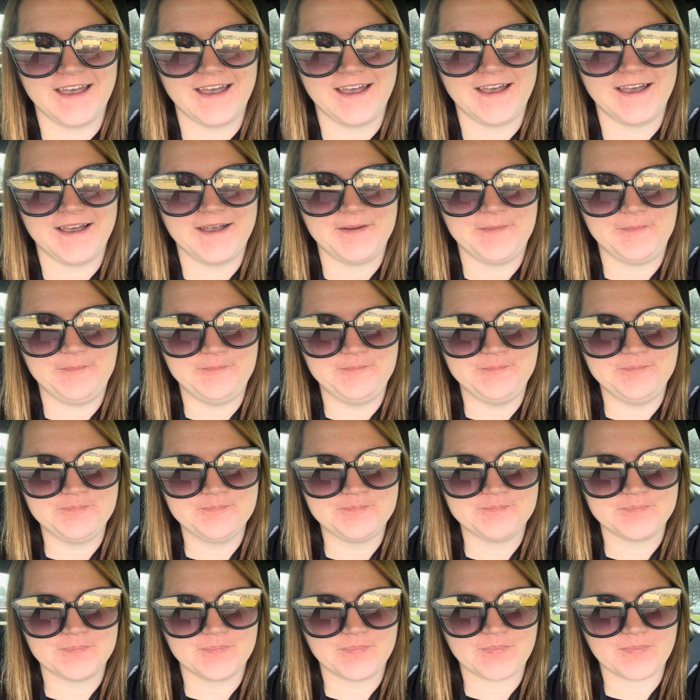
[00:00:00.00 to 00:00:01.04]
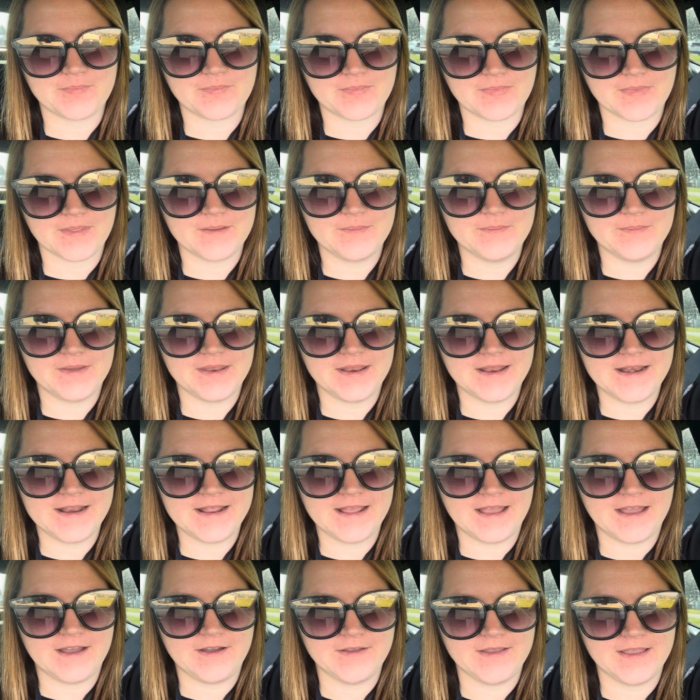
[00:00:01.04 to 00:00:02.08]
um, but
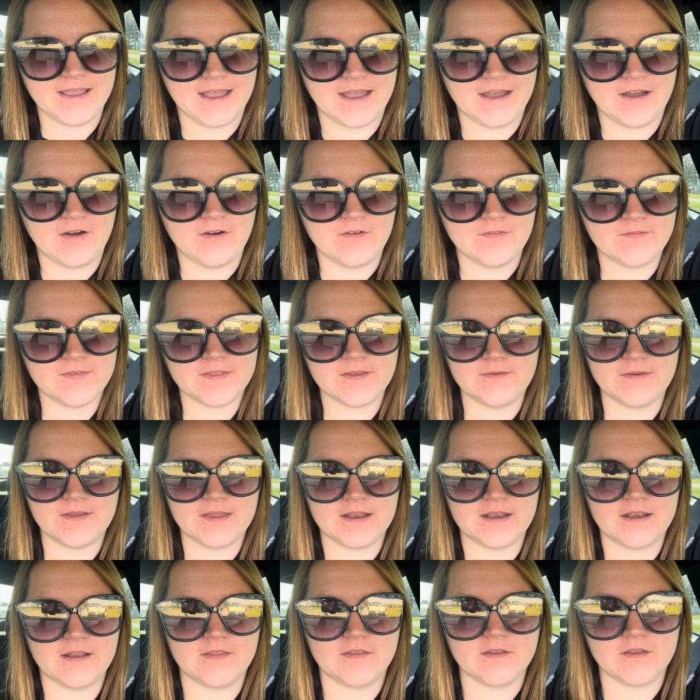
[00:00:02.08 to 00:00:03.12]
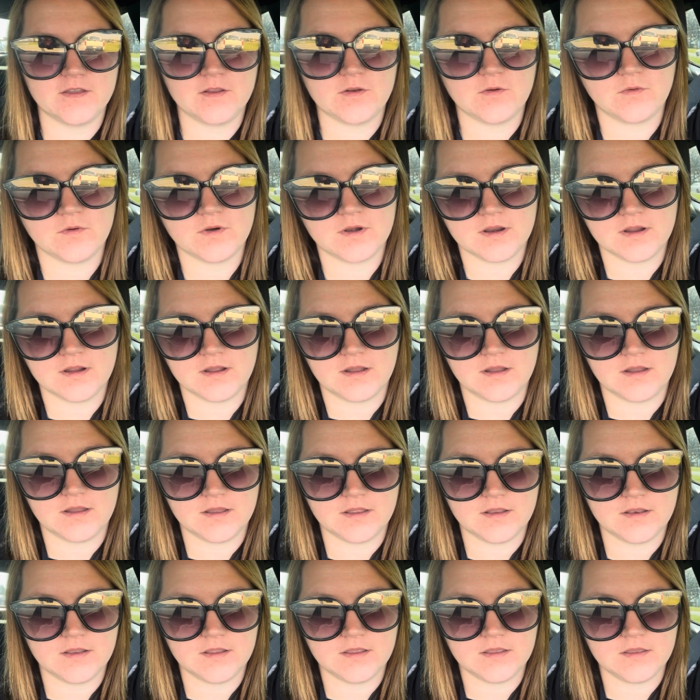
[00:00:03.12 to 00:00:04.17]
anyhow, yeah, hopefully we get another good order
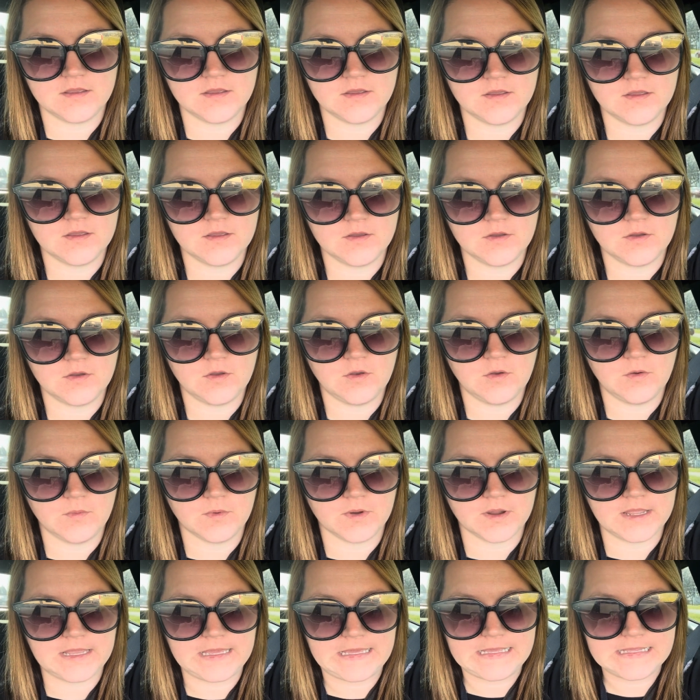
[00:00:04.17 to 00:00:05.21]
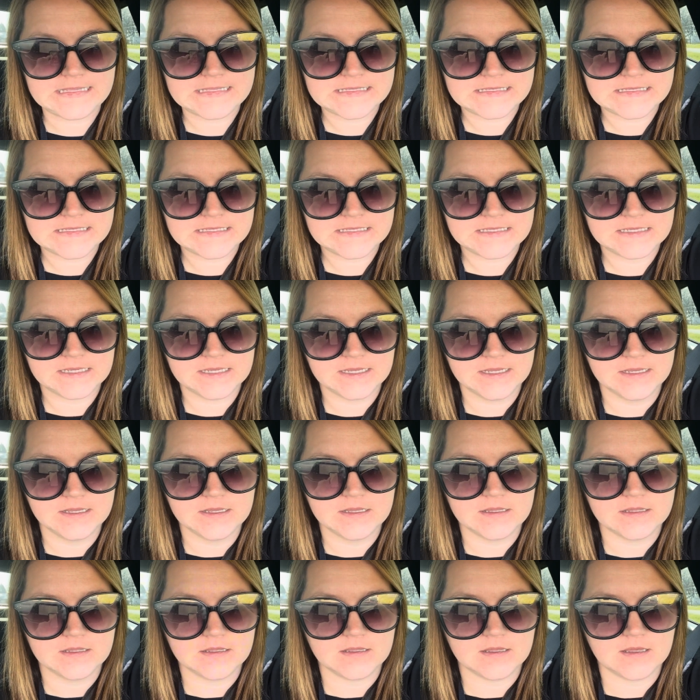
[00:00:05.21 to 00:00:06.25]
on Uber Eats.
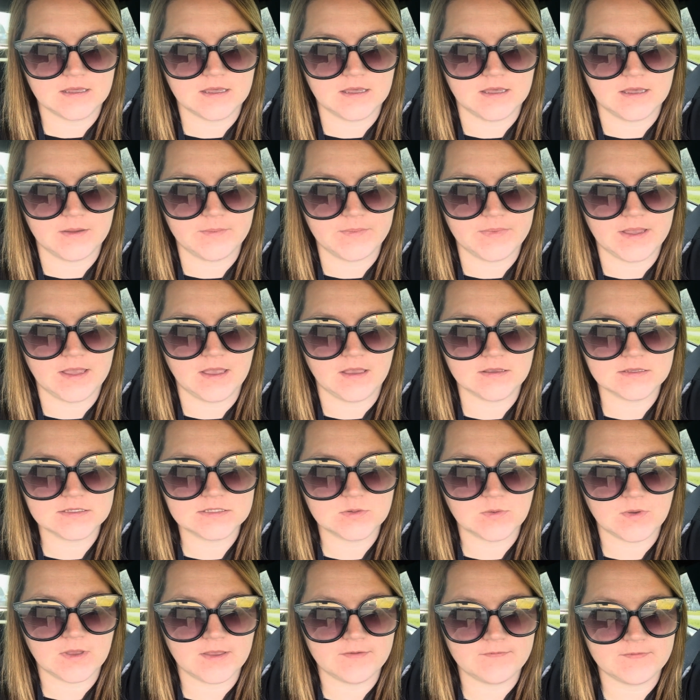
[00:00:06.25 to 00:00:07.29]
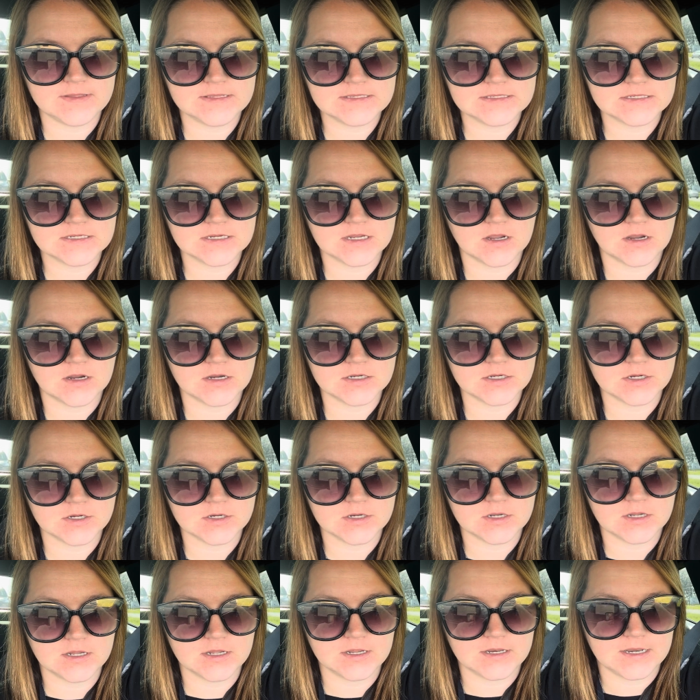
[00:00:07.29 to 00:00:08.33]
Um, I also have Instacart
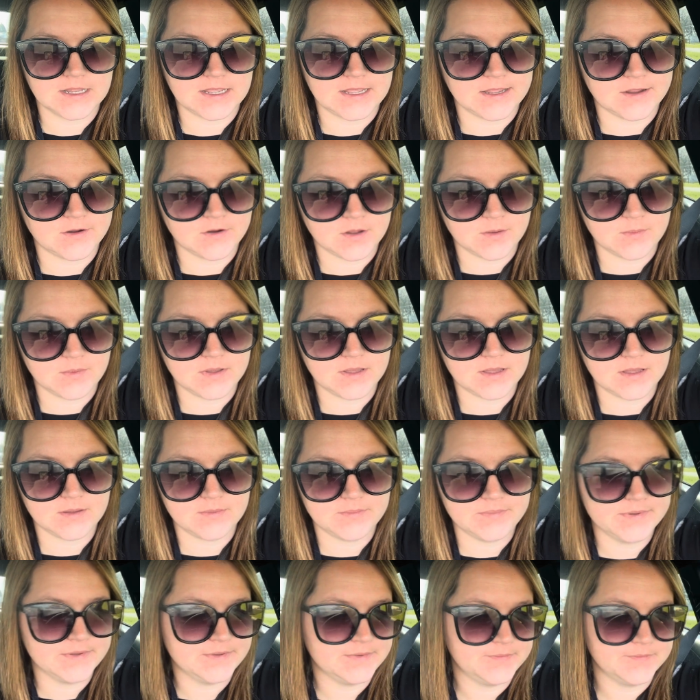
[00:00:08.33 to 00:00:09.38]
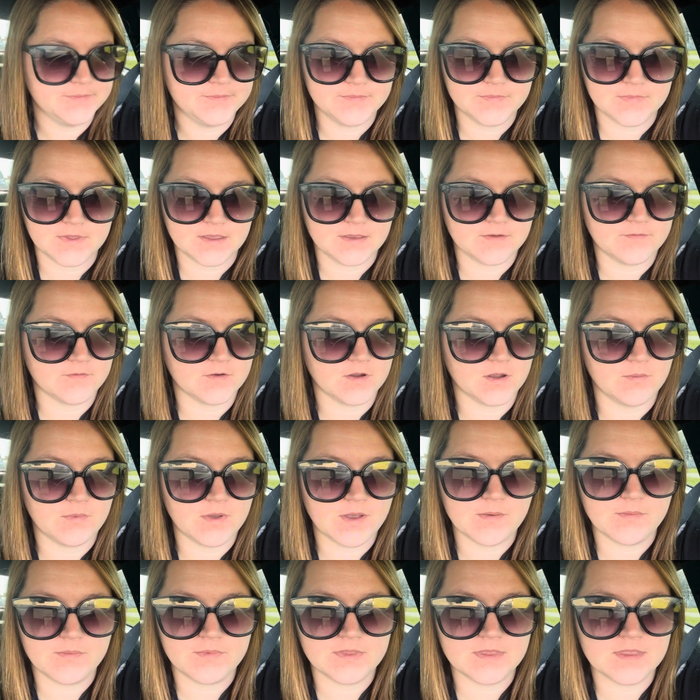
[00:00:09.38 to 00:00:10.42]
turned on and Grubhub. If
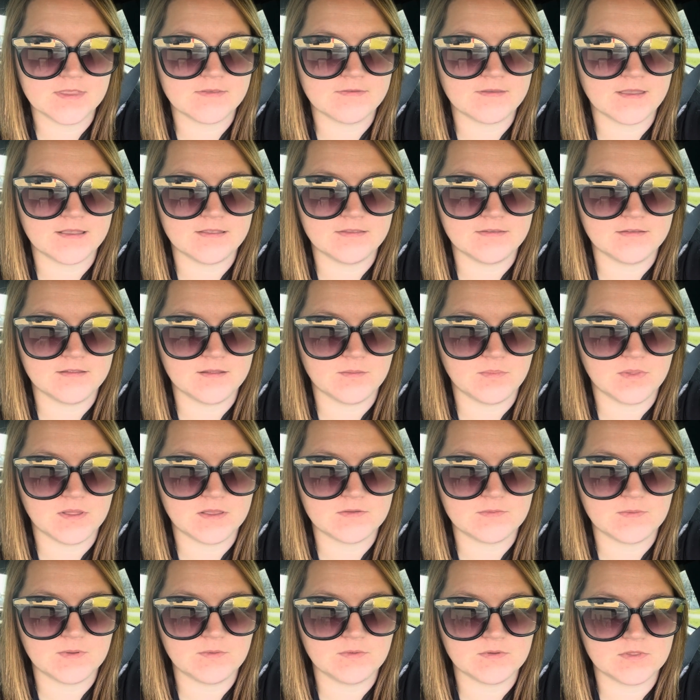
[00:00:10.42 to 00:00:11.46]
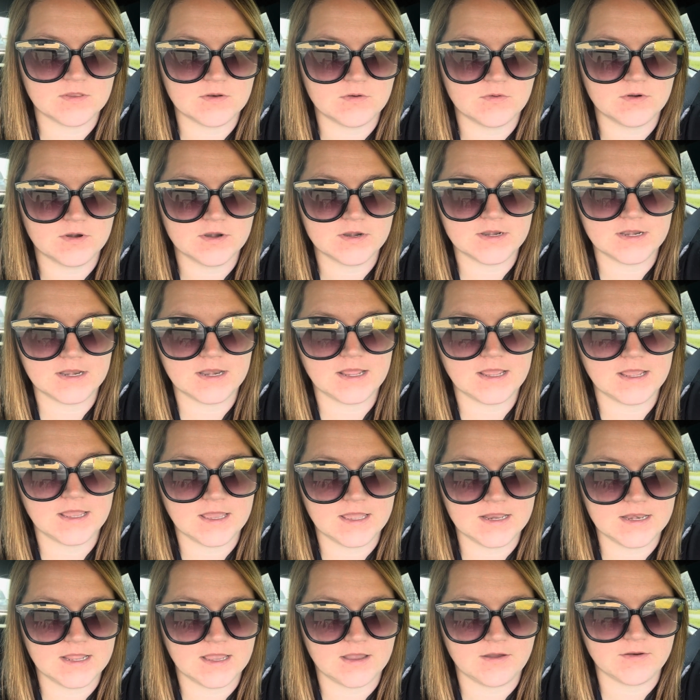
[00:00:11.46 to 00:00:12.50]
Grubhub decides to bless me with an order today,
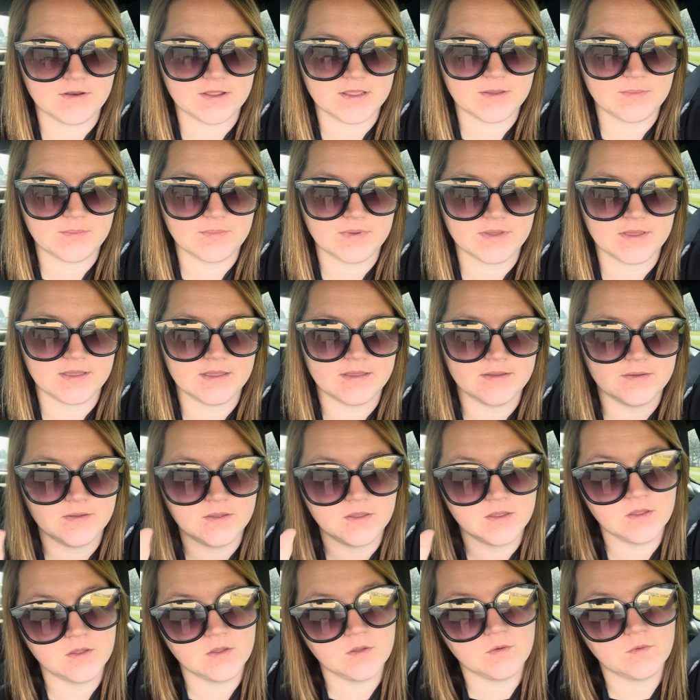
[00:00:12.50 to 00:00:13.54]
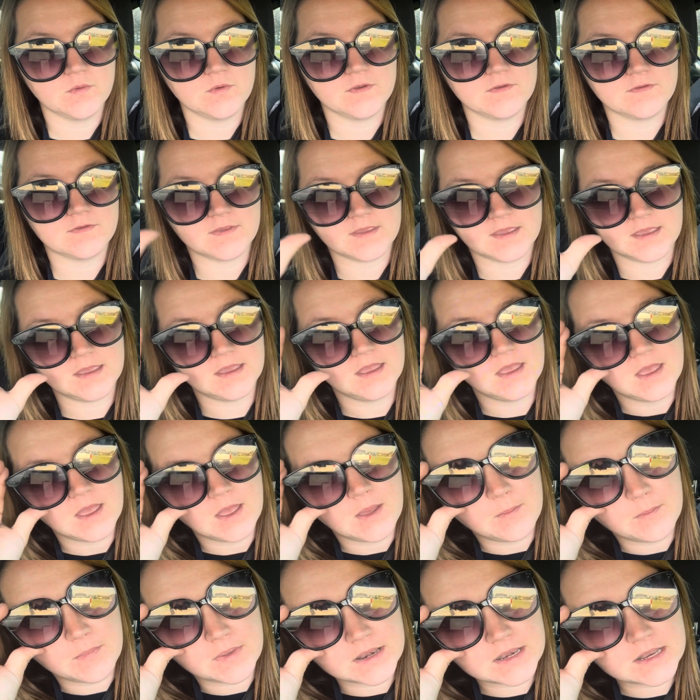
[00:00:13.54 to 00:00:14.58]
I doubt it, but we'll see.
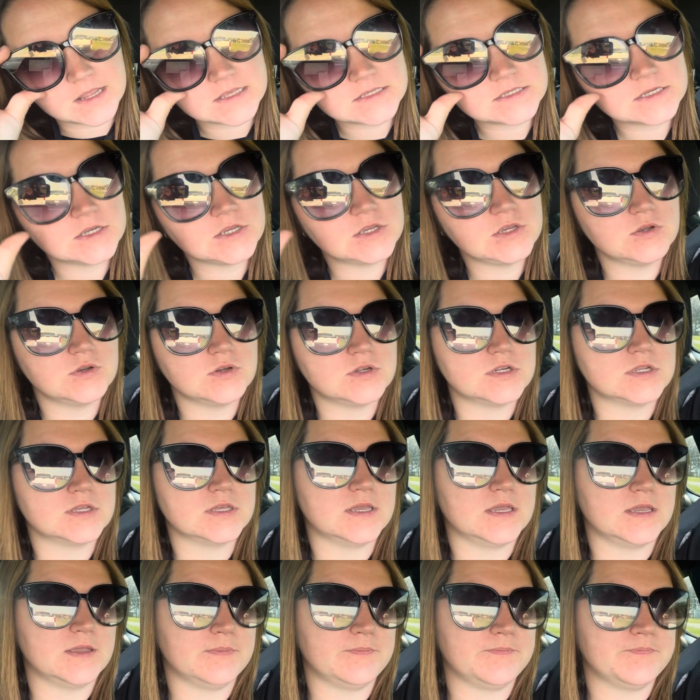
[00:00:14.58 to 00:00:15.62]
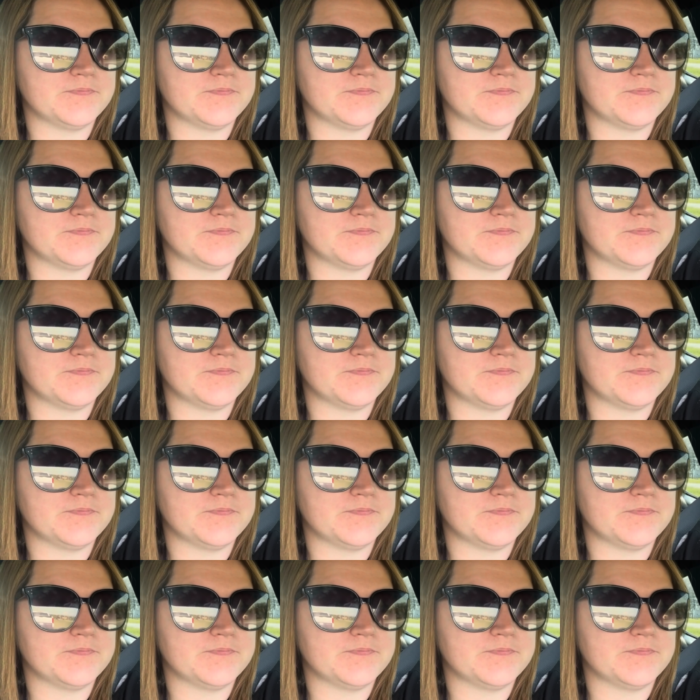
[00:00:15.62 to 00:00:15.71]
Mondays are usually